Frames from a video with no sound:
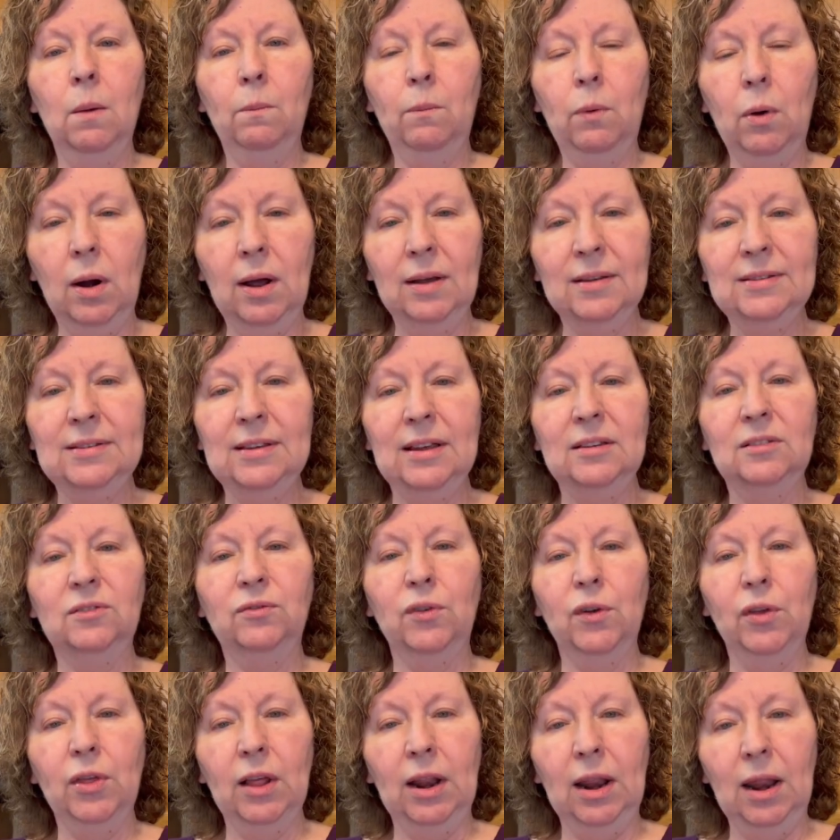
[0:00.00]
processed
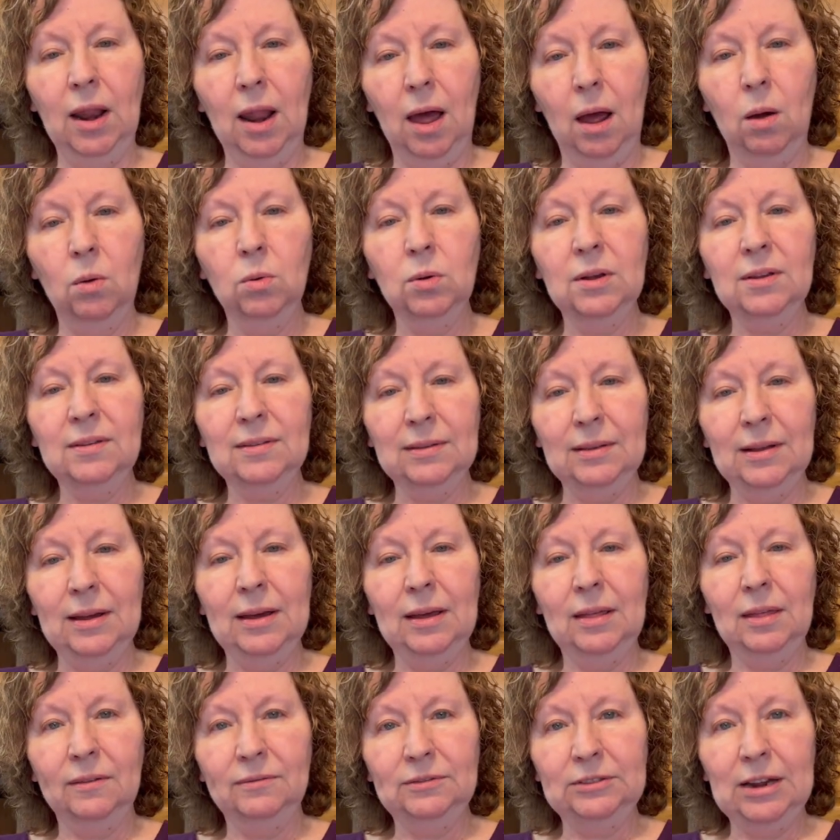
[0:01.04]
for the longest
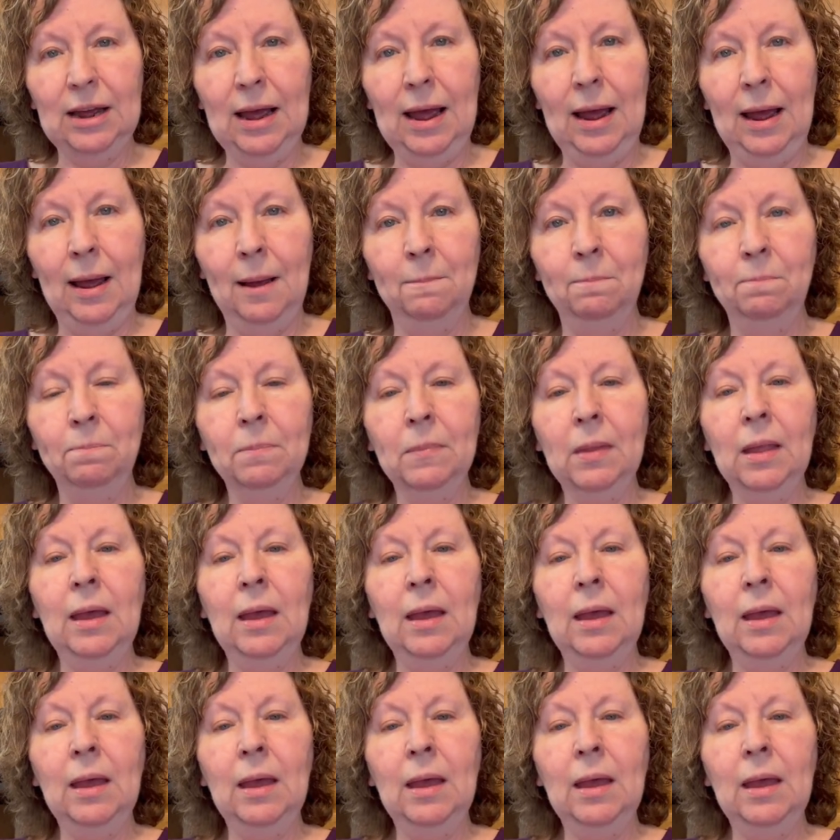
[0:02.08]
length of time.